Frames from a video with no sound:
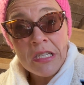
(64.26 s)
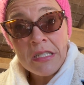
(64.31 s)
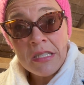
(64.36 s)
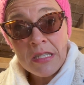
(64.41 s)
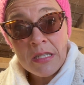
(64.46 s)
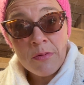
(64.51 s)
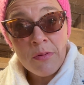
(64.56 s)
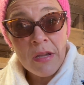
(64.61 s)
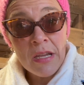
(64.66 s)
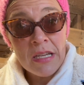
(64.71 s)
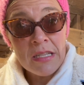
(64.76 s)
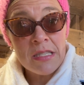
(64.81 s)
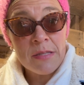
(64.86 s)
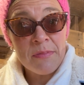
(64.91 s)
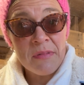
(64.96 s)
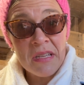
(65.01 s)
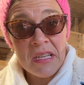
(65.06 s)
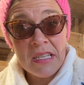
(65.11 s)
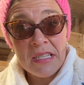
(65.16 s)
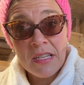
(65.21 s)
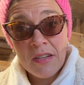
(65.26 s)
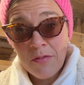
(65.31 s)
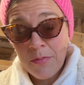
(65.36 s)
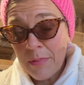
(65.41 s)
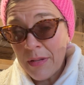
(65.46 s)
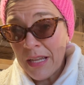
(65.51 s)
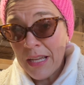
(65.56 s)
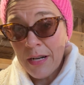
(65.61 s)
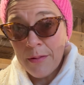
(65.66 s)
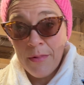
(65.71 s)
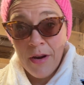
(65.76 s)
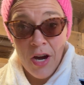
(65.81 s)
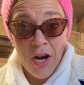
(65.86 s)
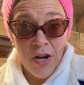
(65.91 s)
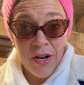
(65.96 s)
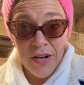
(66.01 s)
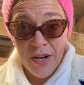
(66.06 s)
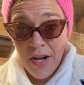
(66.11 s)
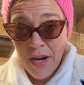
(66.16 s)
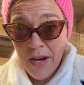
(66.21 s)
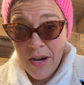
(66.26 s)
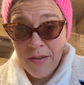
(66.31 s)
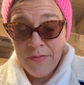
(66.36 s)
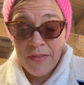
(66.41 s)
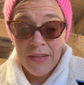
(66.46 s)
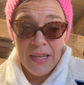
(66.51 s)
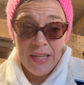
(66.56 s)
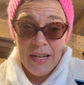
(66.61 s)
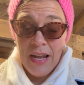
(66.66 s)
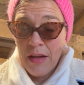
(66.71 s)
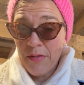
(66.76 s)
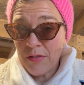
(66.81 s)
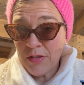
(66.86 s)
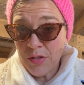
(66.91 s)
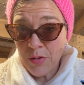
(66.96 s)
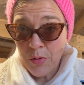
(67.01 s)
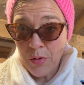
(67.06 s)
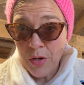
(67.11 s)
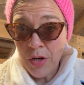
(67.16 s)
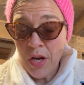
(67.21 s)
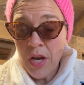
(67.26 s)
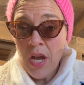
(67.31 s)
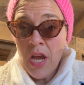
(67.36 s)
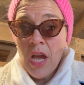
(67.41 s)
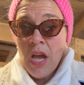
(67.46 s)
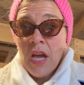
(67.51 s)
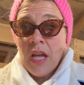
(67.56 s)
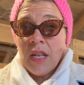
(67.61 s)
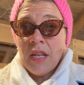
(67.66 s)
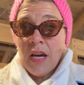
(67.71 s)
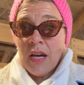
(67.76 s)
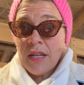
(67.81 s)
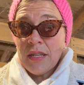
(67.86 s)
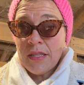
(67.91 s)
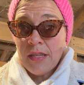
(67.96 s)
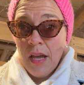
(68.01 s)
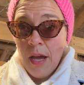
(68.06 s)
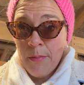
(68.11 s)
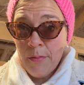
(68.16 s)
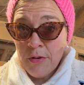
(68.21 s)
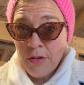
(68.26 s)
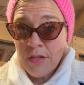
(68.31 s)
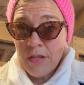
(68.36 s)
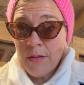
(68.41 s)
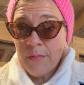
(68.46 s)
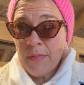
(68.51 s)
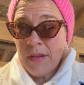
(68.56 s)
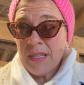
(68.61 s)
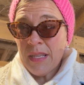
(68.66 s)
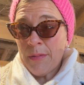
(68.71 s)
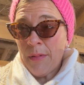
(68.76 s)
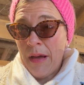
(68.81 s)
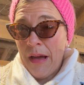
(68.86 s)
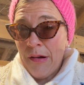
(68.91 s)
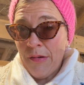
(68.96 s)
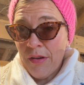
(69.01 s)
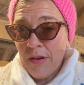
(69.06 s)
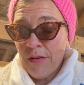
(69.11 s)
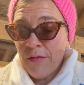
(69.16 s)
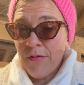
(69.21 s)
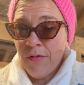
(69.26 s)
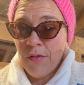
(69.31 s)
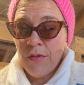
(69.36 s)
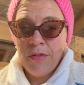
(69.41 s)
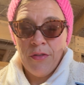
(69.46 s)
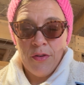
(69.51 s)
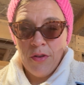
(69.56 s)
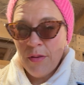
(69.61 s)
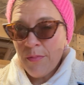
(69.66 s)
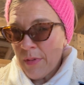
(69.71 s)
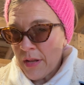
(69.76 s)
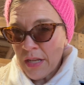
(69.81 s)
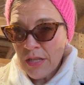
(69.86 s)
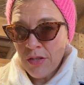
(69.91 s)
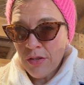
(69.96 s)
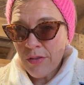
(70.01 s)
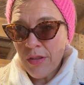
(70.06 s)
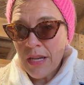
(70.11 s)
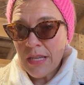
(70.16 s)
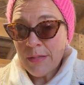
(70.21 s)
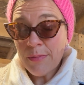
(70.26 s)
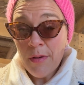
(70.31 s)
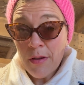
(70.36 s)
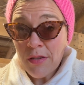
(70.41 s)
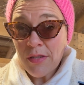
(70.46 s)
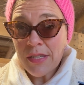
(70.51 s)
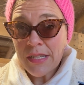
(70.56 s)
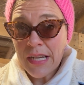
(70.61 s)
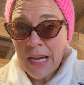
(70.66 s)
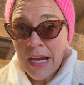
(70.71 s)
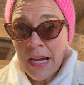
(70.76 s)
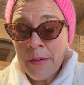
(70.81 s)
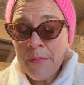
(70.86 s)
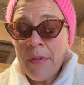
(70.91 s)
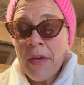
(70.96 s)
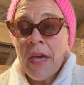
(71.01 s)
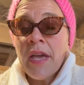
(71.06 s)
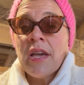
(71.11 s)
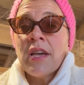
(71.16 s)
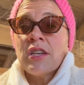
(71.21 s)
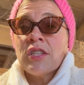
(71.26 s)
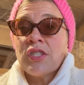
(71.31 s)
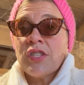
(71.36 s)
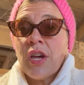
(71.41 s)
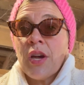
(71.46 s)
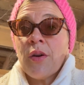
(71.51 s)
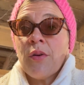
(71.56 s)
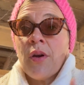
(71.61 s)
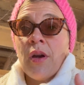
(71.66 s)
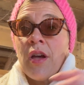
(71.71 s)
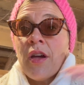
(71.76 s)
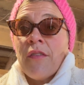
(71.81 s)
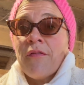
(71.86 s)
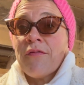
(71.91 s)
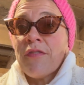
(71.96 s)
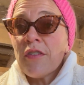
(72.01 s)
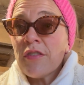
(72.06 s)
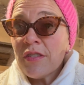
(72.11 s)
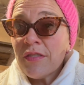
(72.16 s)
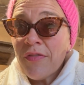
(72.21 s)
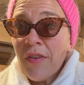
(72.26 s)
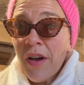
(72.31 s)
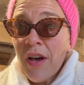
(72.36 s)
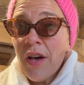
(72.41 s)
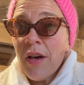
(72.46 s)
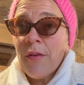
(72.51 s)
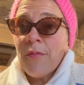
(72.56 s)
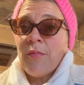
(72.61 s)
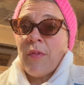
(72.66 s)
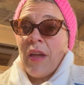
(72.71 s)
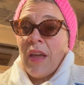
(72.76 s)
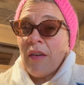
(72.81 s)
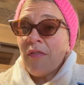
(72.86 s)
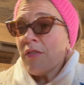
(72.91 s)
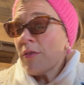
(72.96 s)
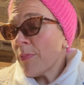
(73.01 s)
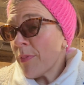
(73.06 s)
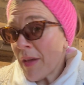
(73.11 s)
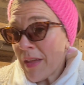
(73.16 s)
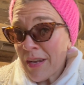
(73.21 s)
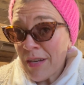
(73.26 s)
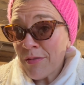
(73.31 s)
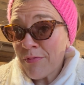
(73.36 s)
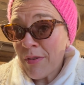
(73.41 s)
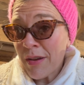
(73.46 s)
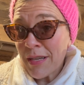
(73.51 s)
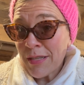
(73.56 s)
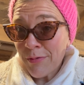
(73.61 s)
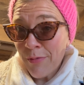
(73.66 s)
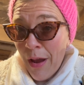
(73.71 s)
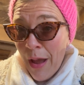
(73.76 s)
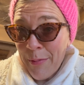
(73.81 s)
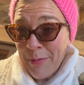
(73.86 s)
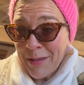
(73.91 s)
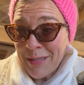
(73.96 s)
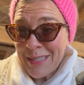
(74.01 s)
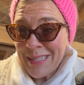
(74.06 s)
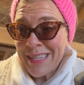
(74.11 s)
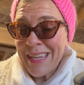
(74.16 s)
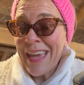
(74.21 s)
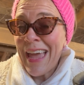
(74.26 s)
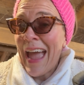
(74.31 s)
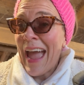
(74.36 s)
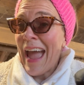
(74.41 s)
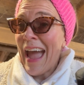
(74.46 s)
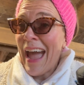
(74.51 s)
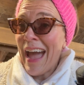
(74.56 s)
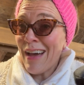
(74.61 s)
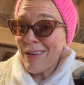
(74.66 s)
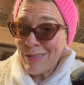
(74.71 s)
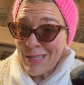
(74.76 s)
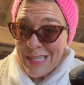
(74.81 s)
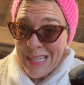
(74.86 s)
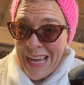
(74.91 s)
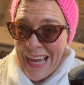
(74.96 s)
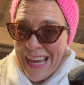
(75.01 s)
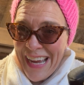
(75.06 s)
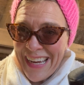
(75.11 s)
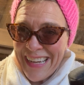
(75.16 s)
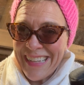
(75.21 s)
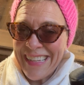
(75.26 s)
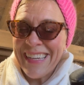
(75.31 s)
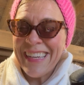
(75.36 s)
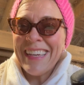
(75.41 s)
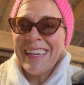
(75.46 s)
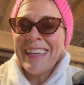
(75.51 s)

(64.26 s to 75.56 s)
this week because it's been easier for me to get them on and off and get out the door. Not as cumbersome because I'm out here for 30 minutes or less most of the time. So first of all, if you're planning to raise rabbits outside,